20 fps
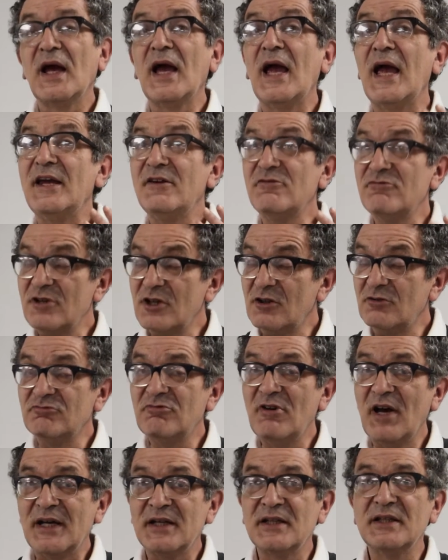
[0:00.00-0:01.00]
a real
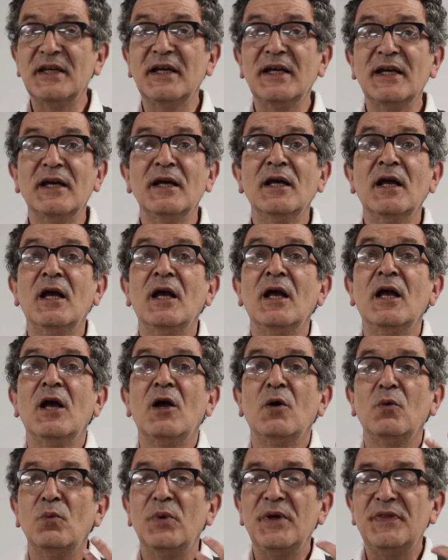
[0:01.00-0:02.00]
reckoning
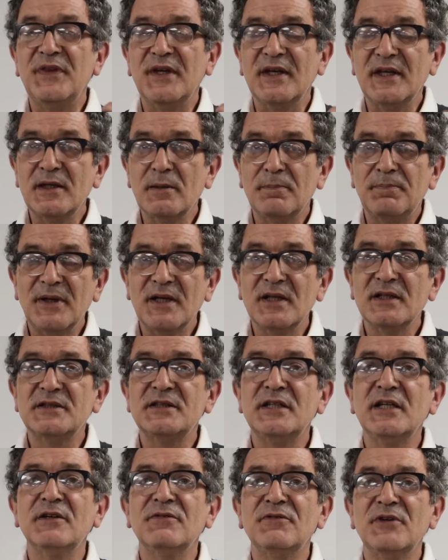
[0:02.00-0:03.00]
with the
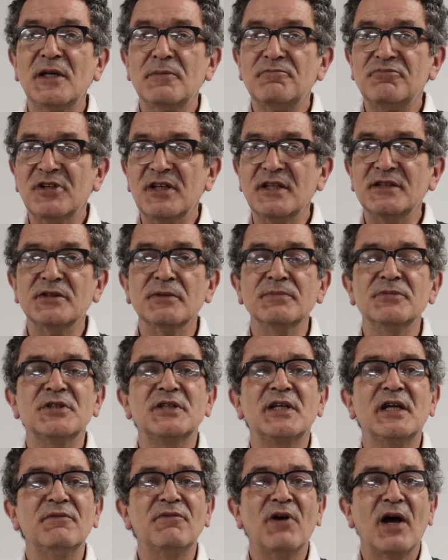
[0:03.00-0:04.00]
inability of liberalism to
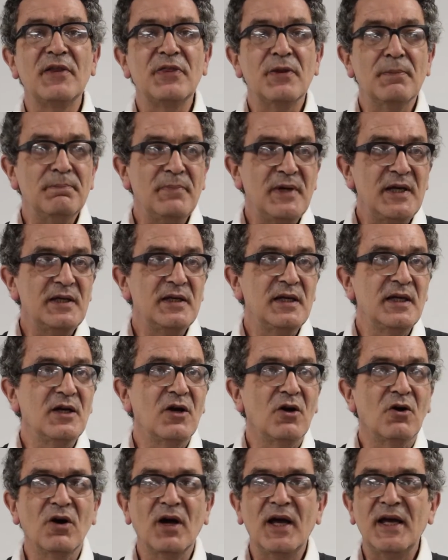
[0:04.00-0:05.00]
give either meaning
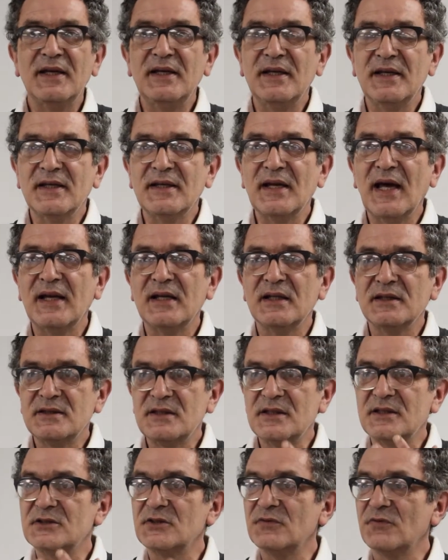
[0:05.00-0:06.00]
or any
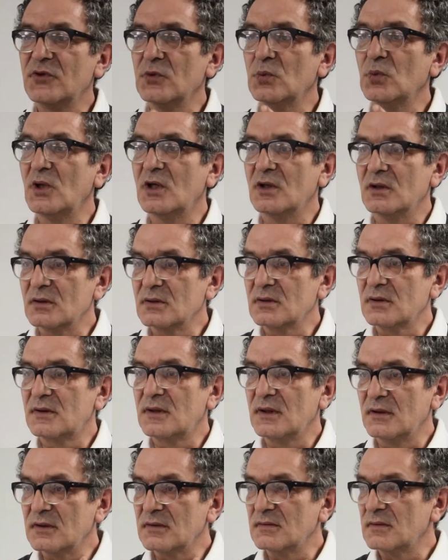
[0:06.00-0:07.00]
analysis of the world.
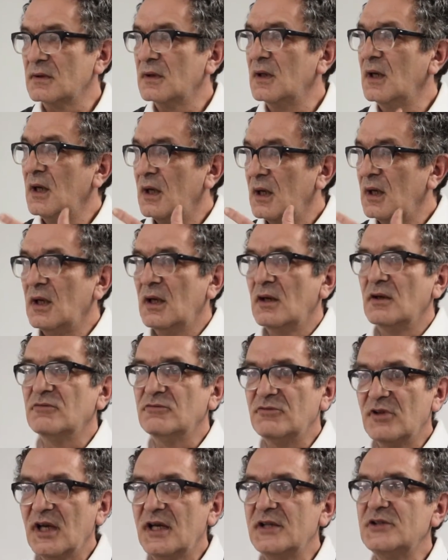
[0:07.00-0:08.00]
The
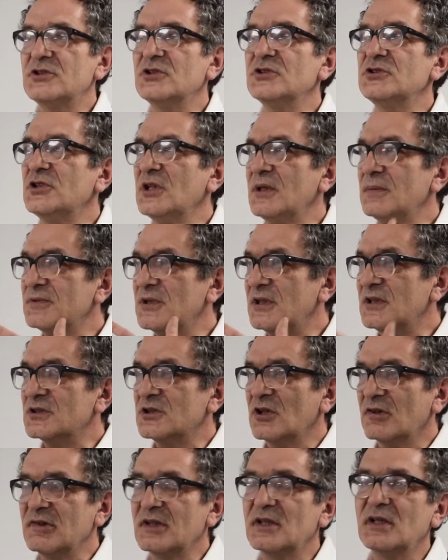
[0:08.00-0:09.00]
relationships,
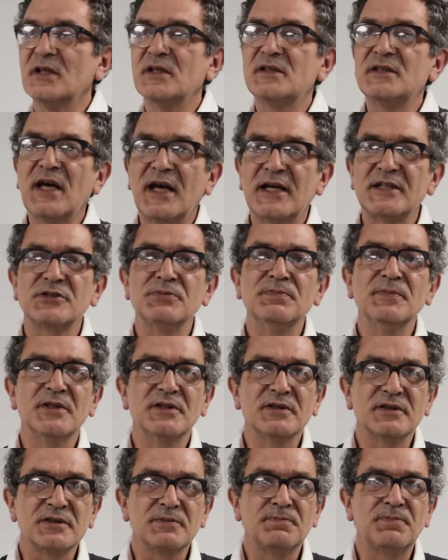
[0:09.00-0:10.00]
historical
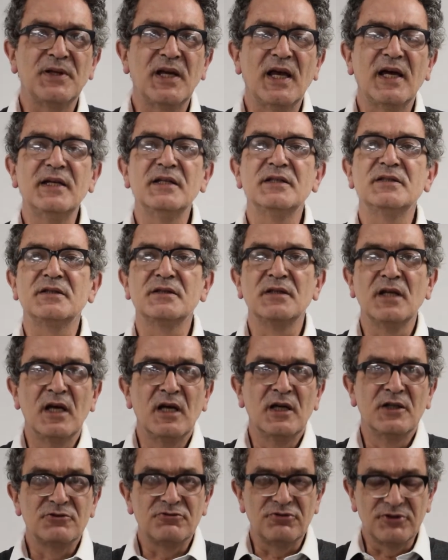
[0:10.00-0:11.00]
attachments, place,
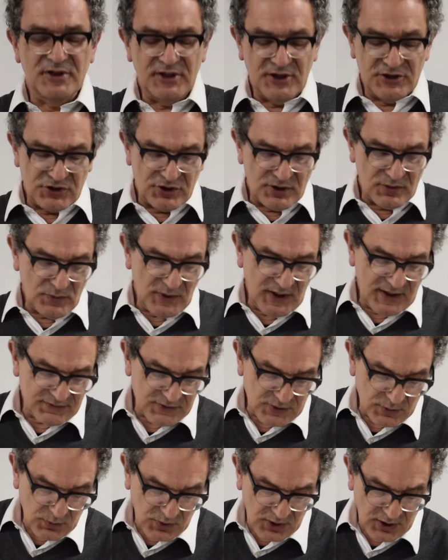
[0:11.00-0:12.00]
tradition, we have
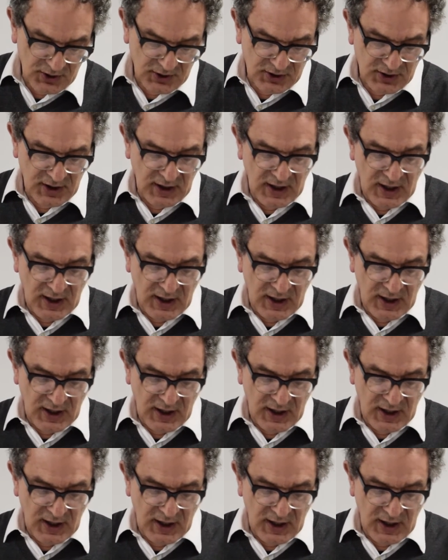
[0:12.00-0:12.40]
to work